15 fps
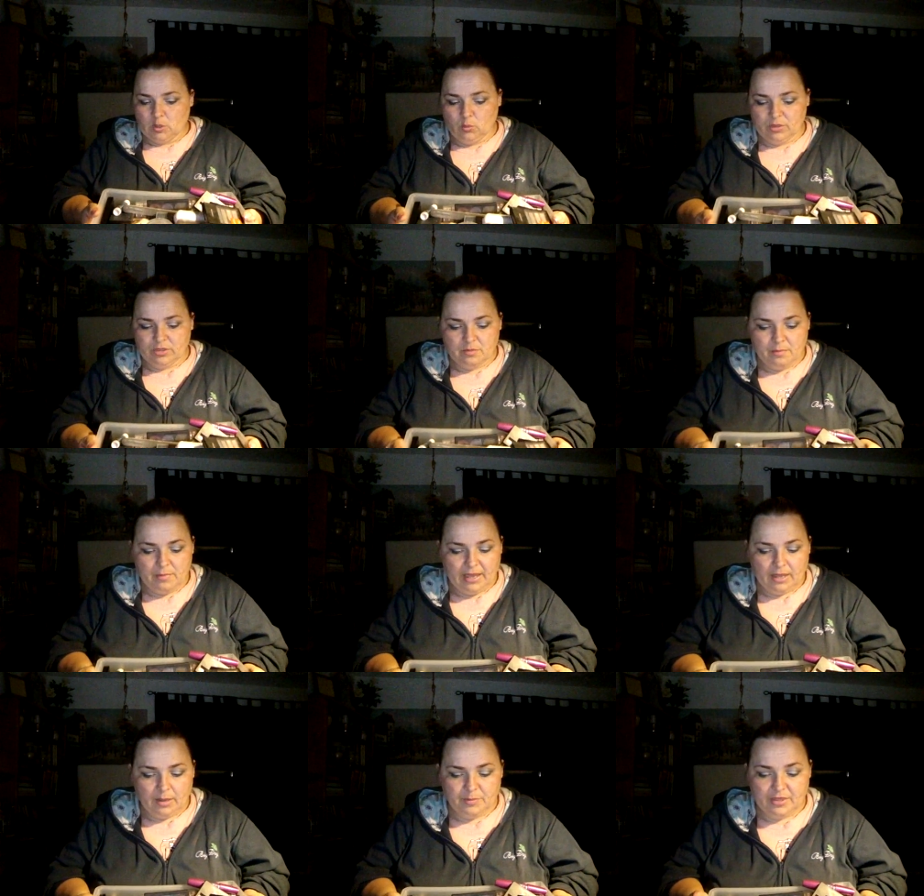with the
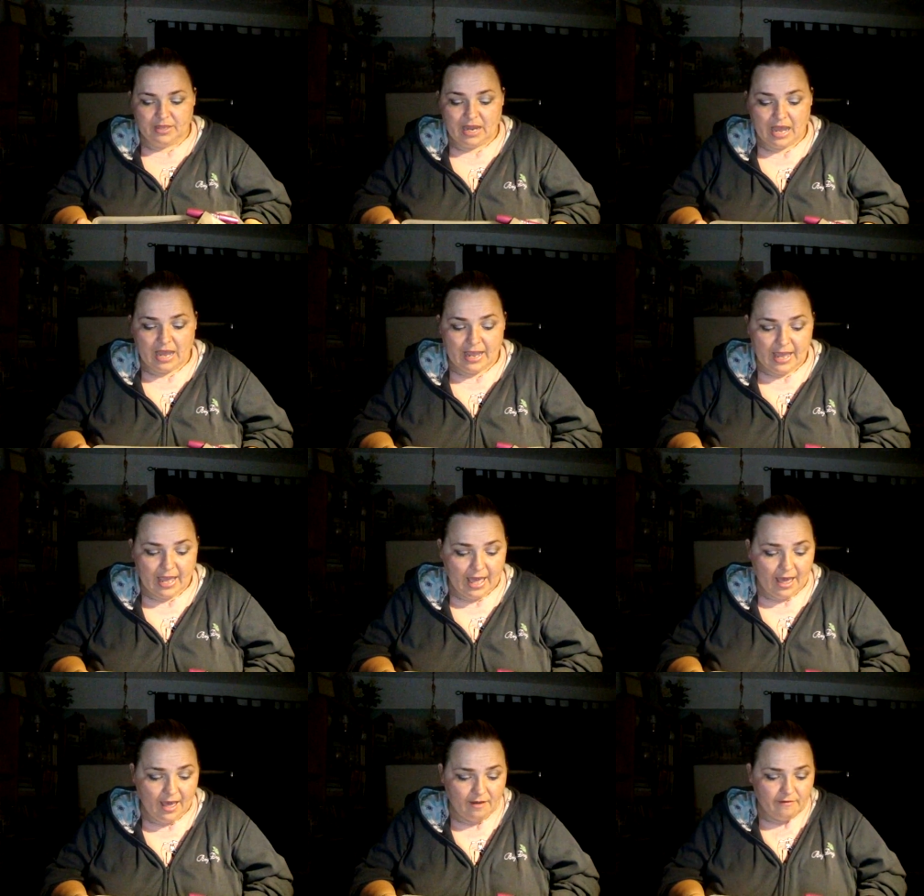makeup that I
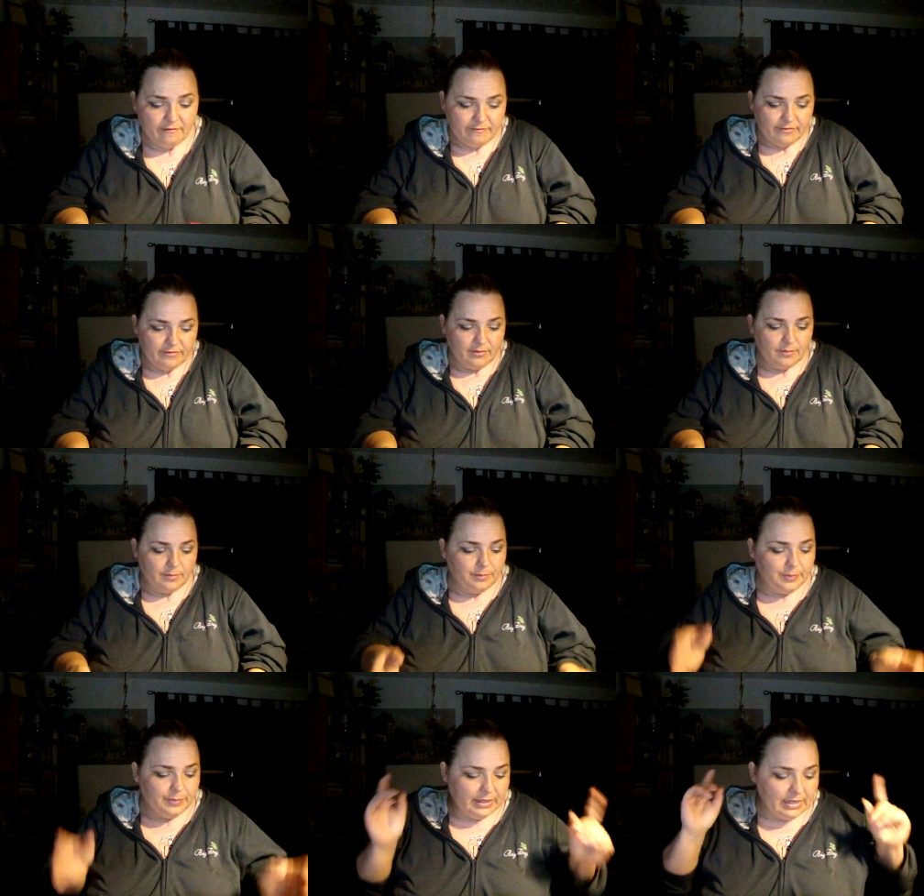have,
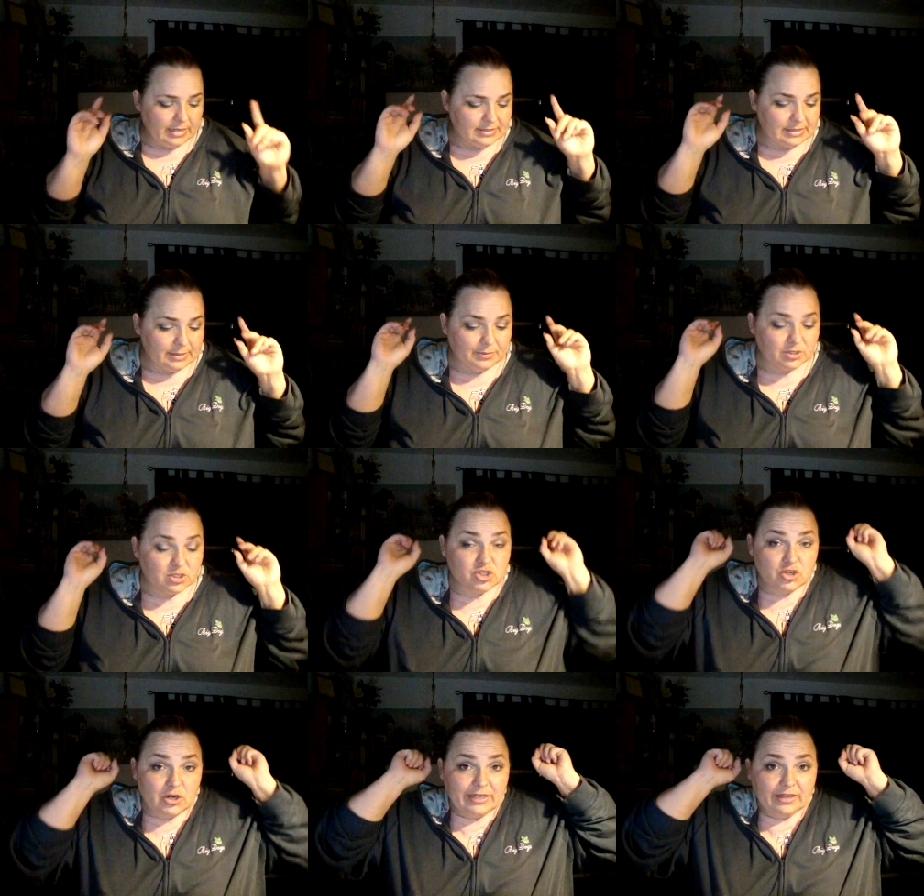because I'm
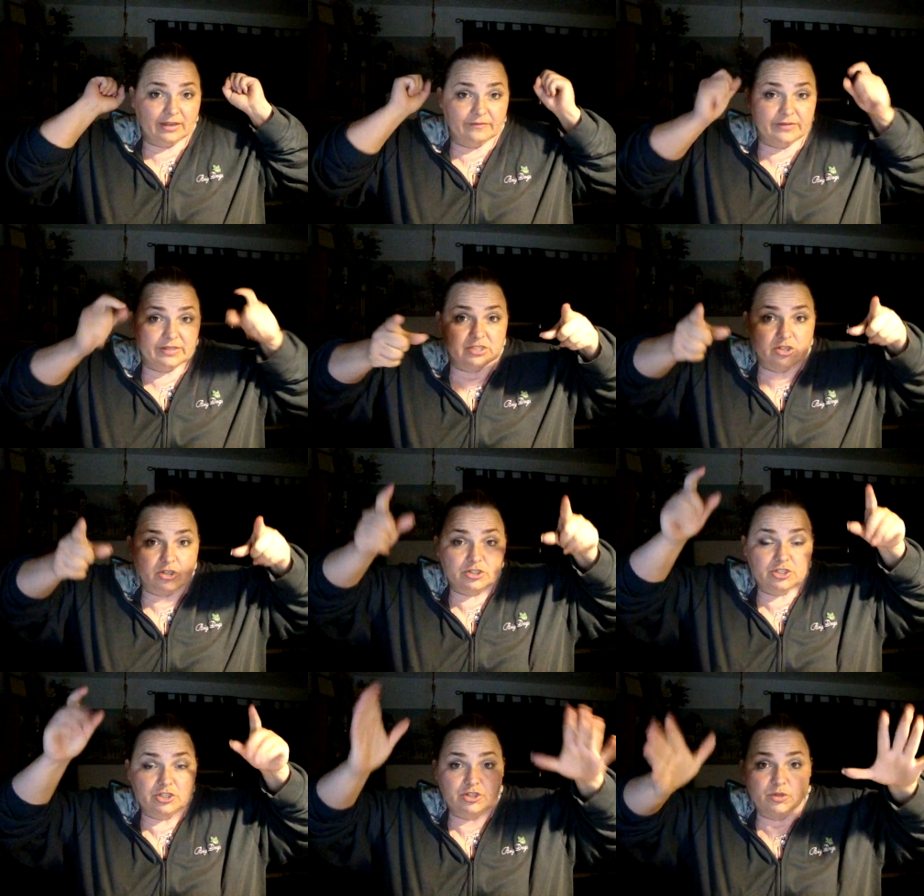trying to convince
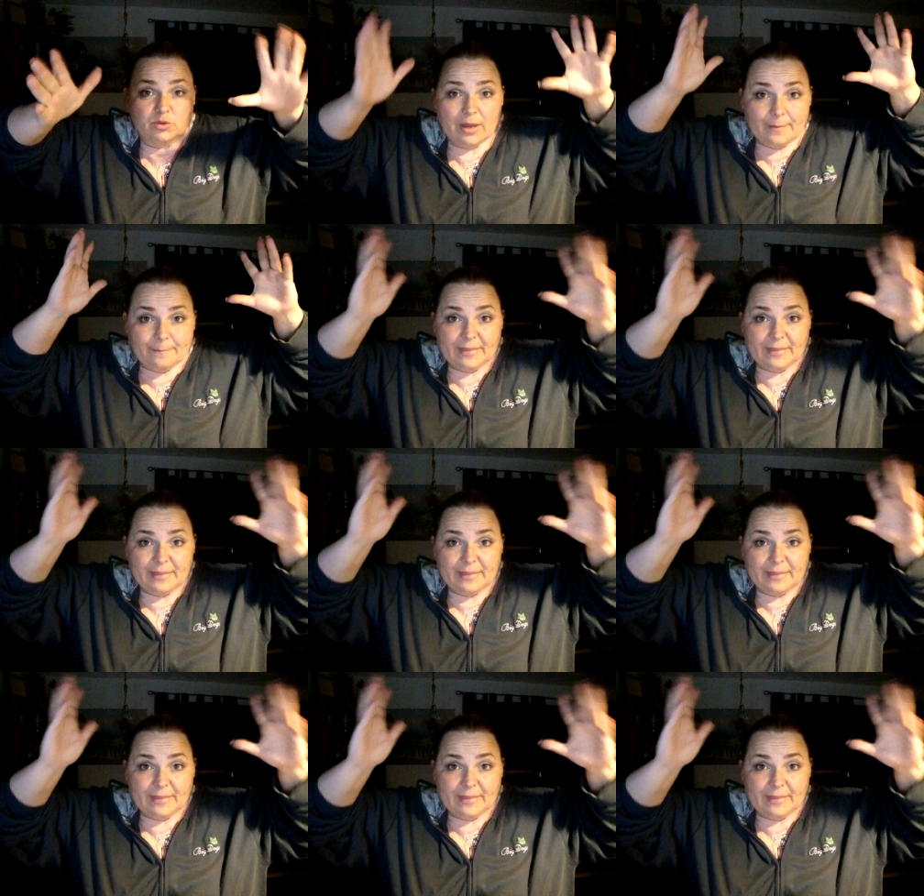her to do a